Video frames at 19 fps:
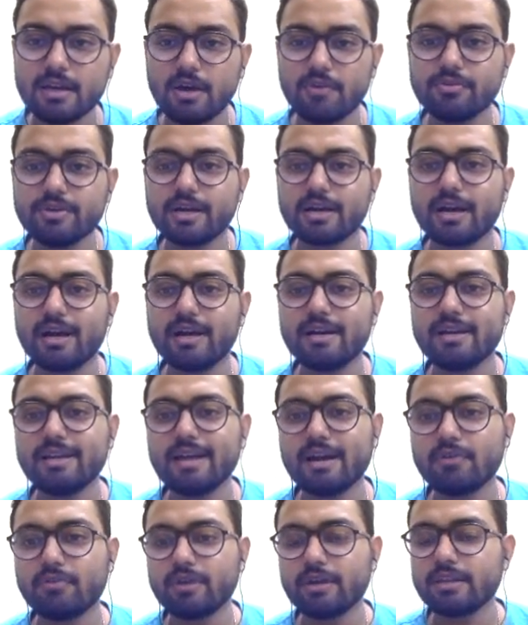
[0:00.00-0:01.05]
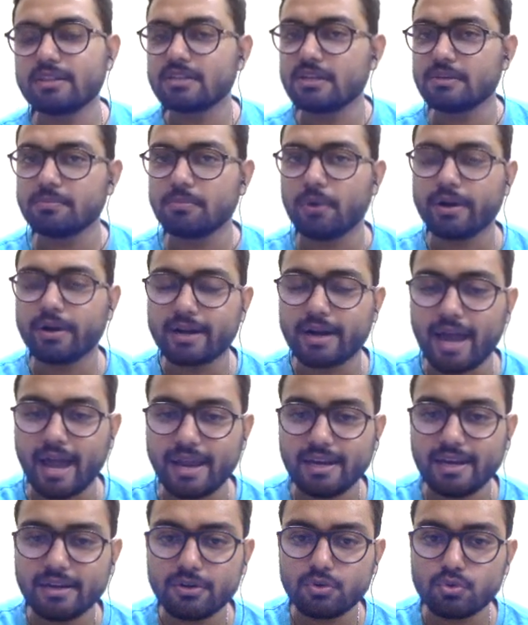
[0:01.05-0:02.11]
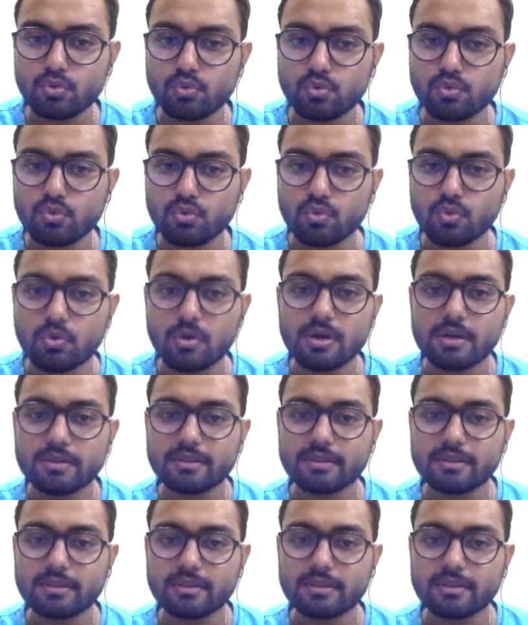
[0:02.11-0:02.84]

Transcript: We are currently at 23.922,